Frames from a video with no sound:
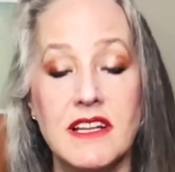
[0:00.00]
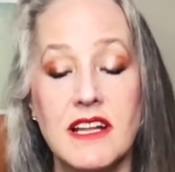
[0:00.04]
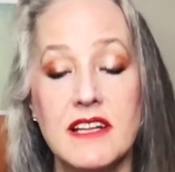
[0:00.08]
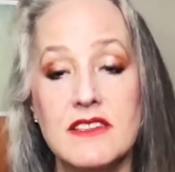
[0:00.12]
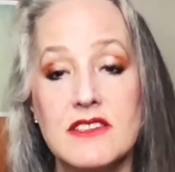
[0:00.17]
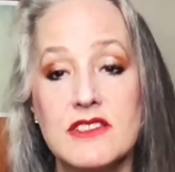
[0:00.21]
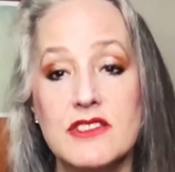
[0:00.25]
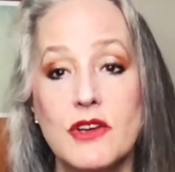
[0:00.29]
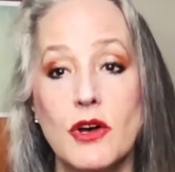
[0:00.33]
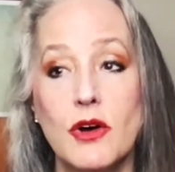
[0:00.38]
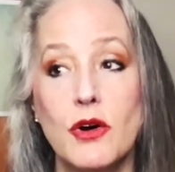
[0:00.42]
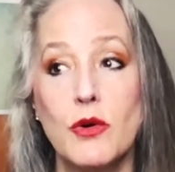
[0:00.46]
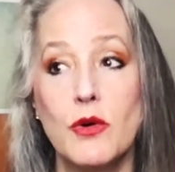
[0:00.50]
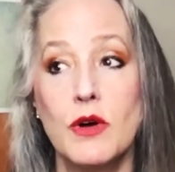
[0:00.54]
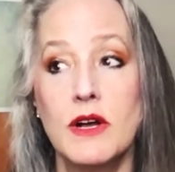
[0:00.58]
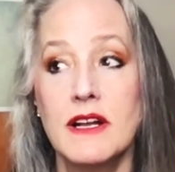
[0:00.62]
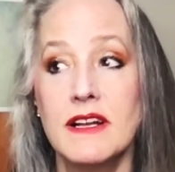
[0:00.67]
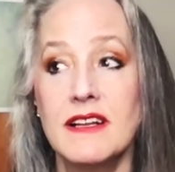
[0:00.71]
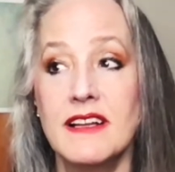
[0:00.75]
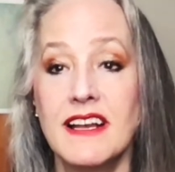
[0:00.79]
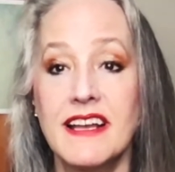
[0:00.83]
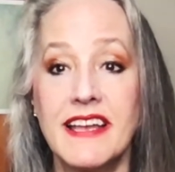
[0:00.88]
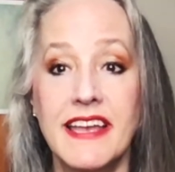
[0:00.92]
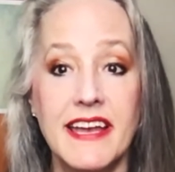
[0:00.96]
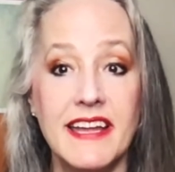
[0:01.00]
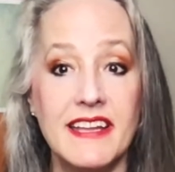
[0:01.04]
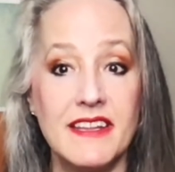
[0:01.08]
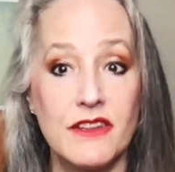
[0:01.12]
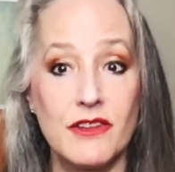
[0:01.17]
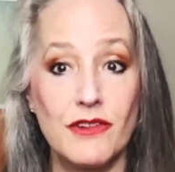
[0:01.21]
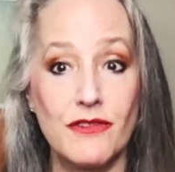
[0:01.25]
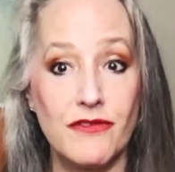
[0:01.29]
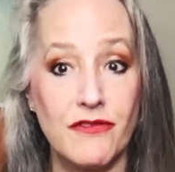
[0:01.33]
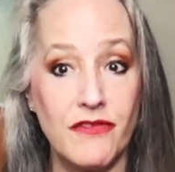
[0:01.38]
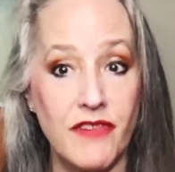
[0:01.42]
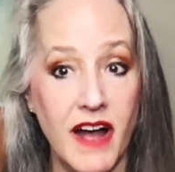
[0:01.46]
And so, again,
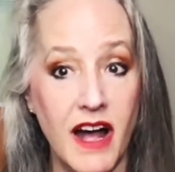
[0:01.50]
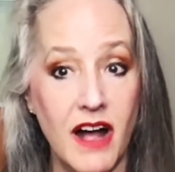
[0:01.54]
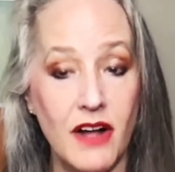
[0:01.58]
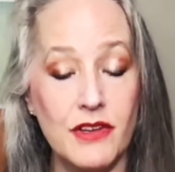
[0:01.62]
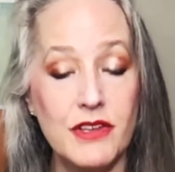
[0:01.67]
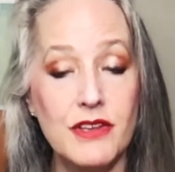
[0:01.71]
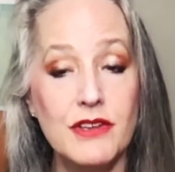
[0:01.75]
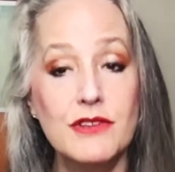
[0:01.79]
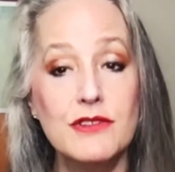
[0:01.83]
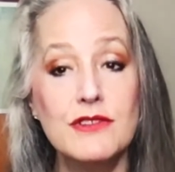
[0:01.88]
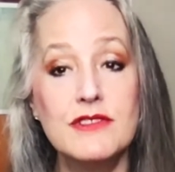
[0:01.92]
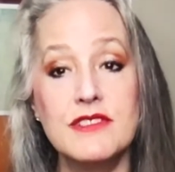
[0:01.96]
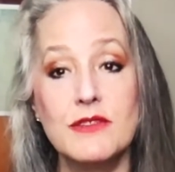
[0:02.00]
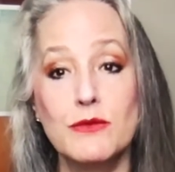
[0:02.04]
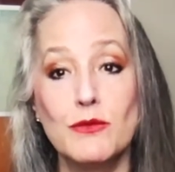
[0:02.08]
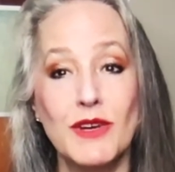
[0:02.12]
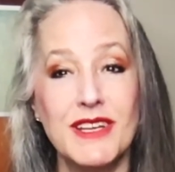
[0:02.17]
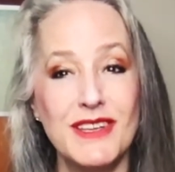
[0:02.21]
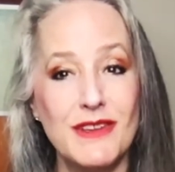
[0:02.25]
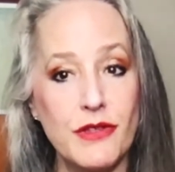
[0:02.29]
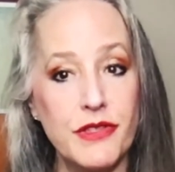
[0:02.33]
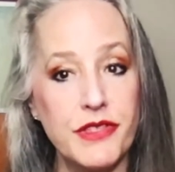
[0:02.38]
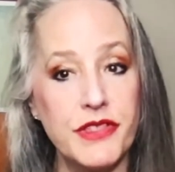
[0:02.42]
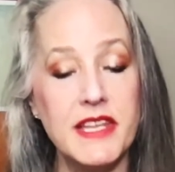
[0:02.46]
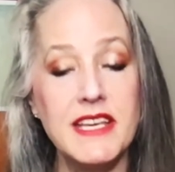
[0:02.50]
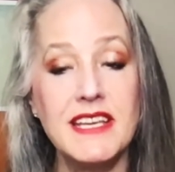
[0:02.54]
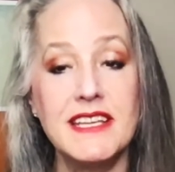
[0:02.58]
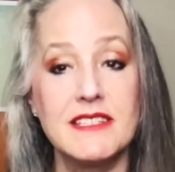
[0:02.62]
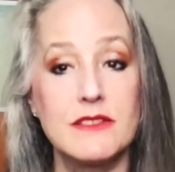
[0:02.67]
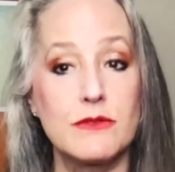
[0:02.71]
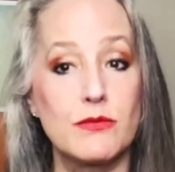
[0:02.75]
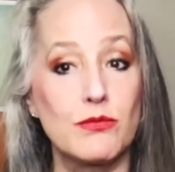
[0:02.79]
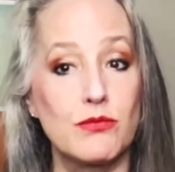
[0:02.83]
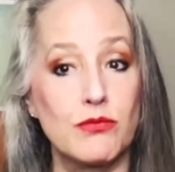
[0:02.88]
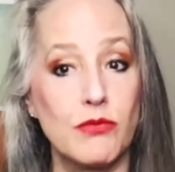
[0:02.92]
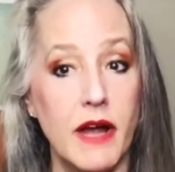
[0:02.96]
their values and what you think
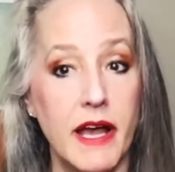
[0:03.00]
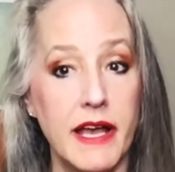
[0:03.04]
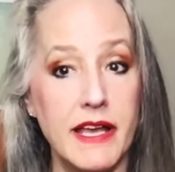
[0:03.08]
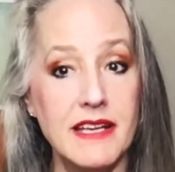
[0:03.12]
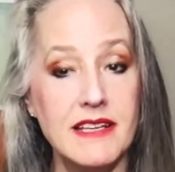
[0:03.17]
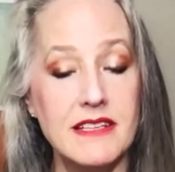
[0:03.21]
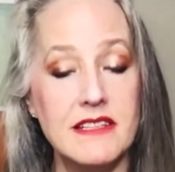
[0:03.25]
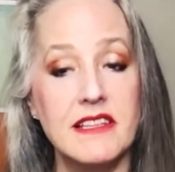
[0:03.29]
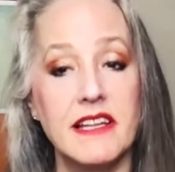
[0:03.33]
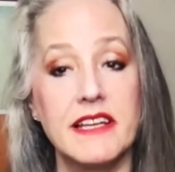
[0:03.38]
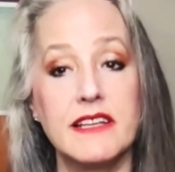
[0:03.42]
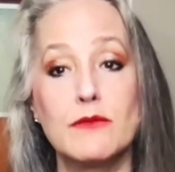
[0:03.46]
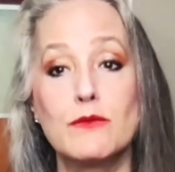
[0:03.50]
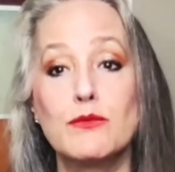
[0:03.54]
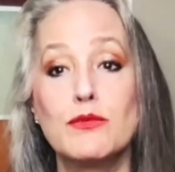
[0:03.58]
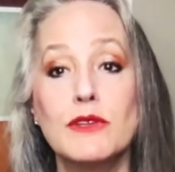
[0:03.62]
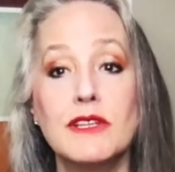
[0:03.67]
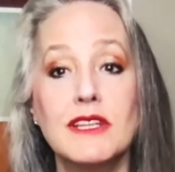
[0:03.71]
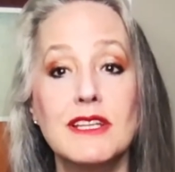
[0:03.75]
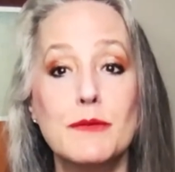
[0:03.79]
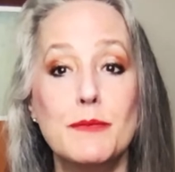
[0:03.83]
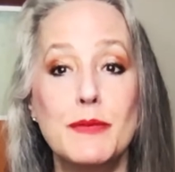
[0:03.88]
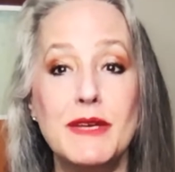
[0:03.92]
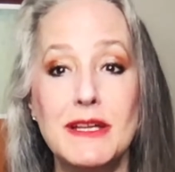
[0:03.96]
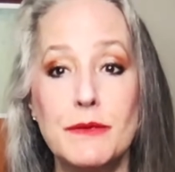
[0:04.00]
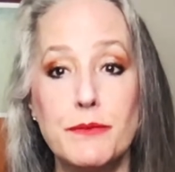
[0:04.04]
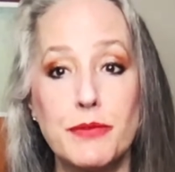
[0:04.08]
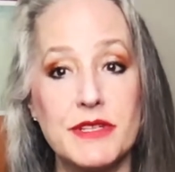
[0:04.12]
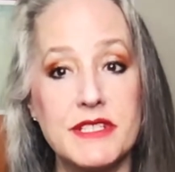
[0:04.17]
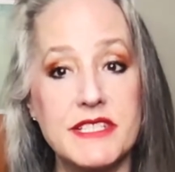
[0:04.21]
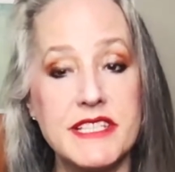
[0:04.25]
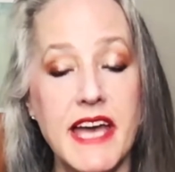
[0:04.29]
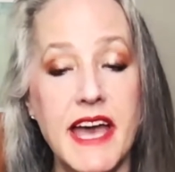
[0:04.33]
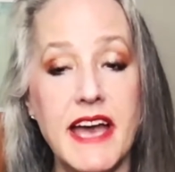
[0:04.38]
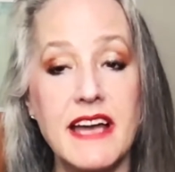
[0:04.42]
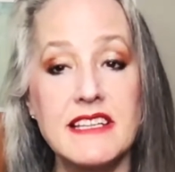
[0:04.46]
is right, like really being
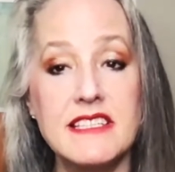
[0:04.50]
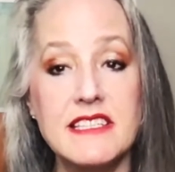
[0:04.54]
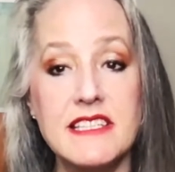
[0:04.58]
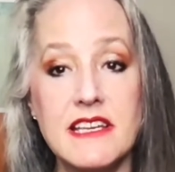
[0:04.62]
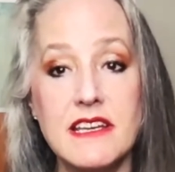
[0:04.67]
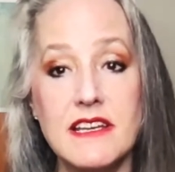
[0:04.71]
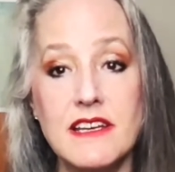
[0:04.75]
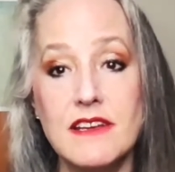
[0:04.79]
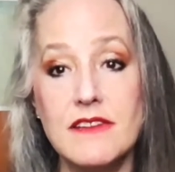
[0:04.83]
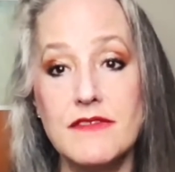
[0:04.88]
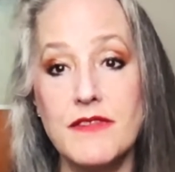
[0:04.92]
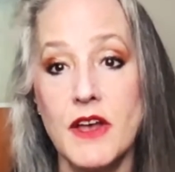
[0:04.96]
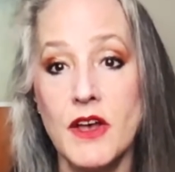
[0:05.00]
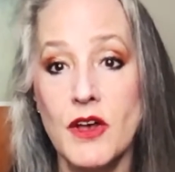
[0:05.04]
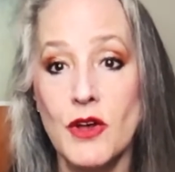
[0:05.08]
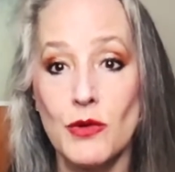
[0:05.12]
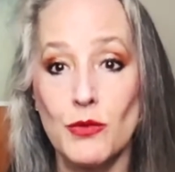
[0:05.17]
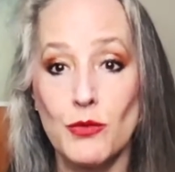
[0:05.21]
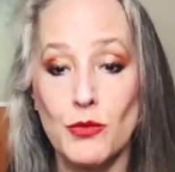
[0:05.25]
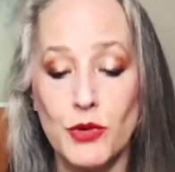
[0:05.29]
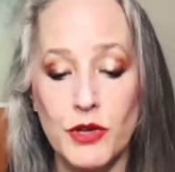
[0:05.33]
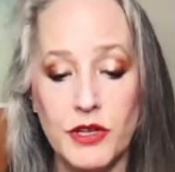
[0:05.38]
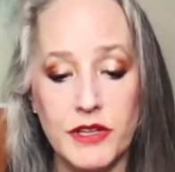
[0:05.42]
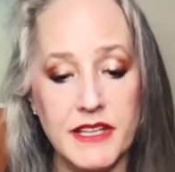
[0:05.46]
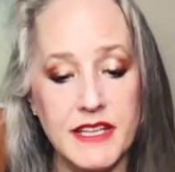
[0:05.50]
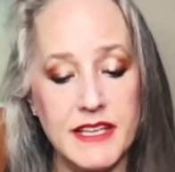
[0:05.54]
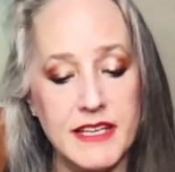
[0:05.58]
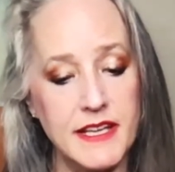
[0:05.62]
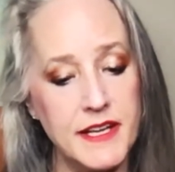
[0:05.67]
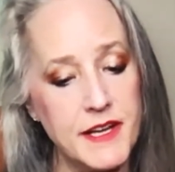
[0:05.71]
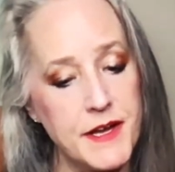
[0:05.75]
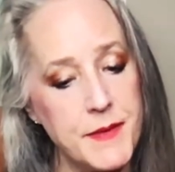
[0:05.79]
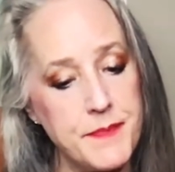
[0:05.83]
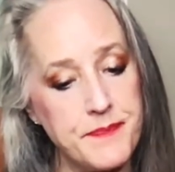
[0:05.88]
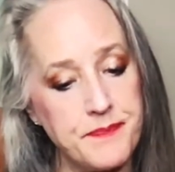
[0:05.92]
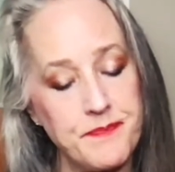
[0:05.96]
protective, really
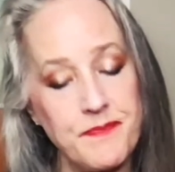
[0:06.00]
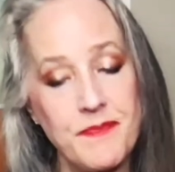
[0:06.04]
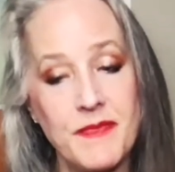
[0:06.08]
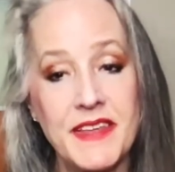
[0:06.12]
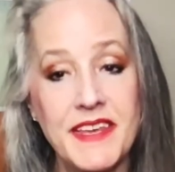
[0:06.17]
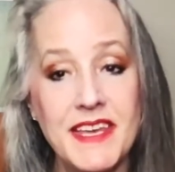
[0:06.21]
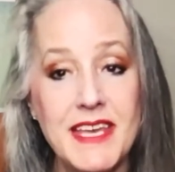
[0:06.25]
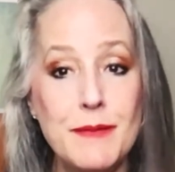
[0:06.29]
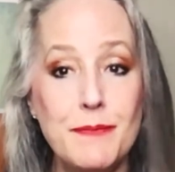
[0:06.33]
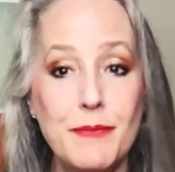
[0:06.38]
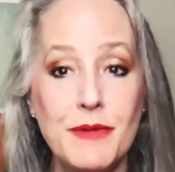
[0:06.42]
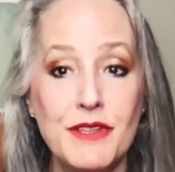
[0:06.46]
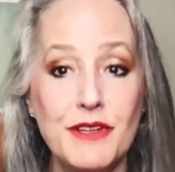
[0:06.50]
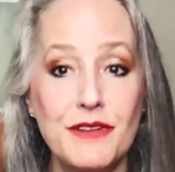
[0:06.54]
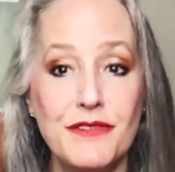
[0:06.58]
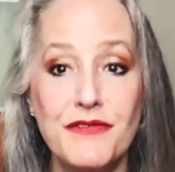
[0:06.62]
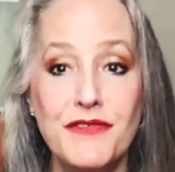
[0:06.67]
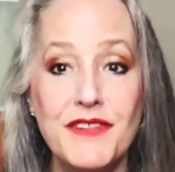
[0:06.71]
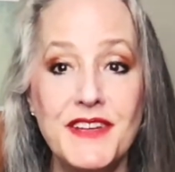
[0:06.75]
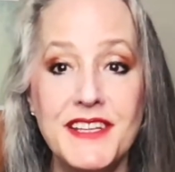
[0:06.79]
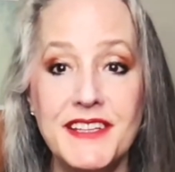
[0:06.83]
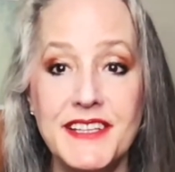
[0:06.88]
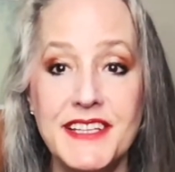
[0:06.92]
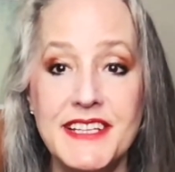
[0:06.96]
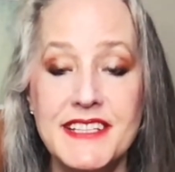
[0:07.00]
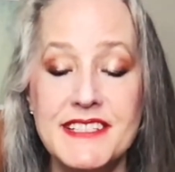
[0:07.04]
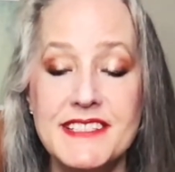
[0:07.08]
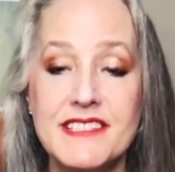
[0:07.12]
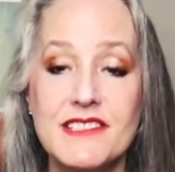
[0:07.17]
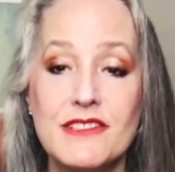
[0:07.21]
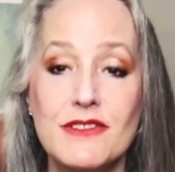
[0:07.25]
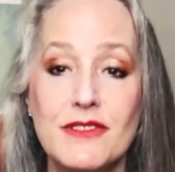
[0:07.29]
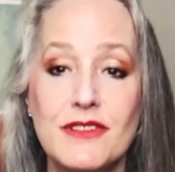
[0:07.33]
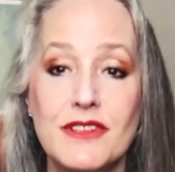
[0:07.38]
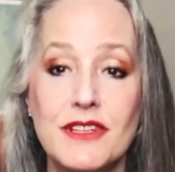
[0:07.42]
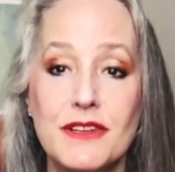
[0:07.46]
keeping their feelings
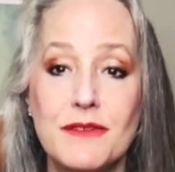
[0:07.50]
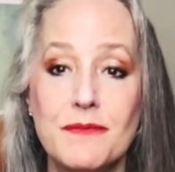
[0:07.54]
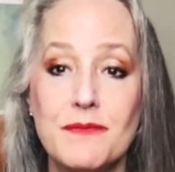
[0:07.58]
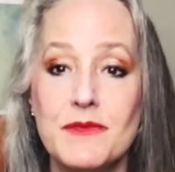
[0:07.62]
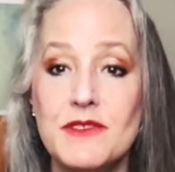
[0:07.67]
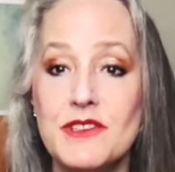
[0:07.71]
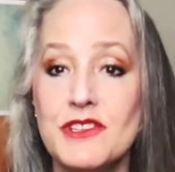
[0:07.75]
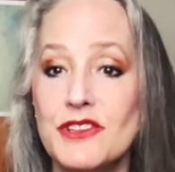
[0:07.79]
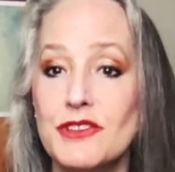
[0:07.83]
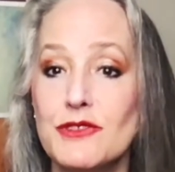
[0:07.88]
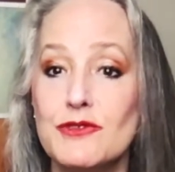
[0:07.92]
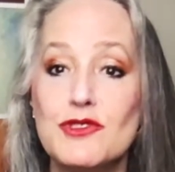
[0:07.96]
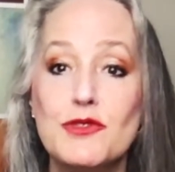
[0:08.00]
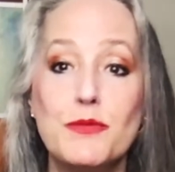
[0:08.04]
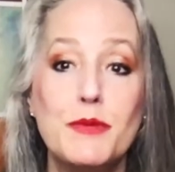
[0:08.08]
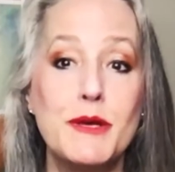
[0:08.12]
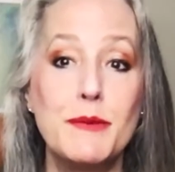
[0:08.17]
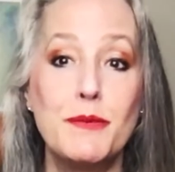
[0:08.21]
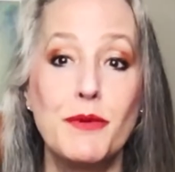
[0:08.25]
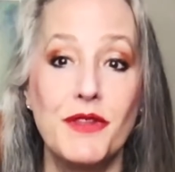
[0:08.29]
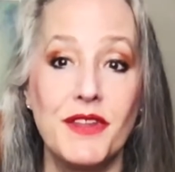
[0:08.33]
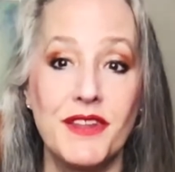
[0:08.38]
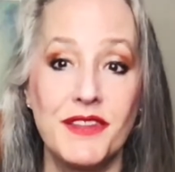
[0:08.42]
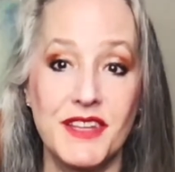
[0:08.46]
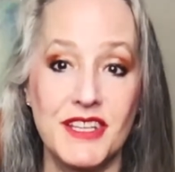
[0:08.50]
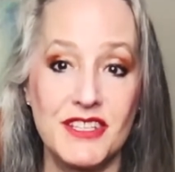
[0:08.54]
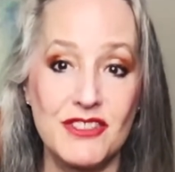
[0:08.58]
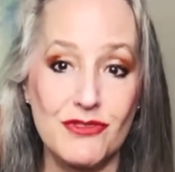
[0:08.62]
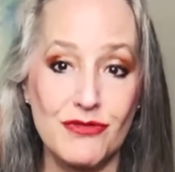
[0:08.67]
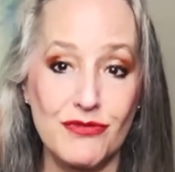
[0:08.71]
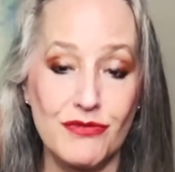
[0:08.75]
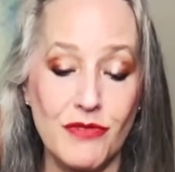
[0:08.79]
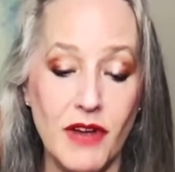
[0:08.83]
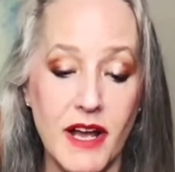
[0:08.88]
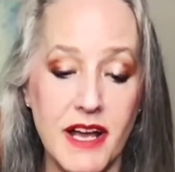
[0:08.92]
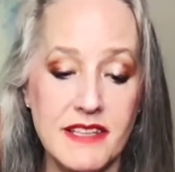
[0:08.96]
to to people that they
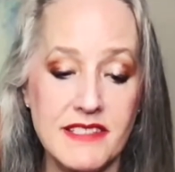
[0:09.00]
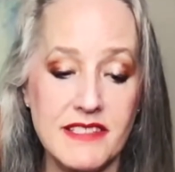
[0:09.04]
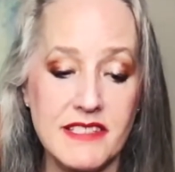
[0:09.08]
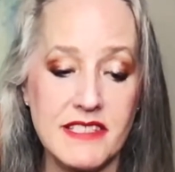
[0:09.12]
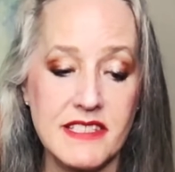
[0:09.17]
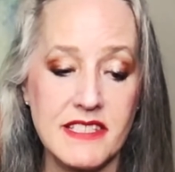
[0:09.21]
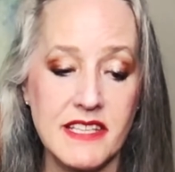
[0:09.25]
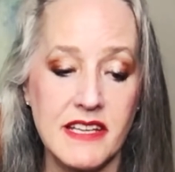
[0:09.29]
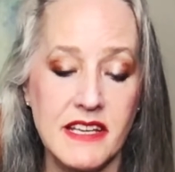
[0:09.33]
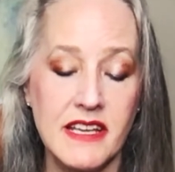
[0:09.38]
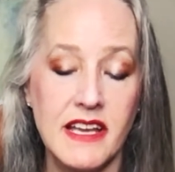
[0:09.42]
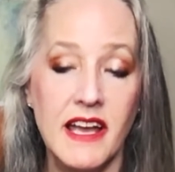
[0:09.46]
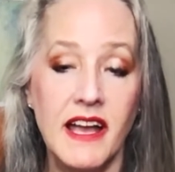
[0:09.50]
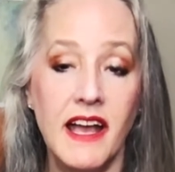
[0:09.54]
trust,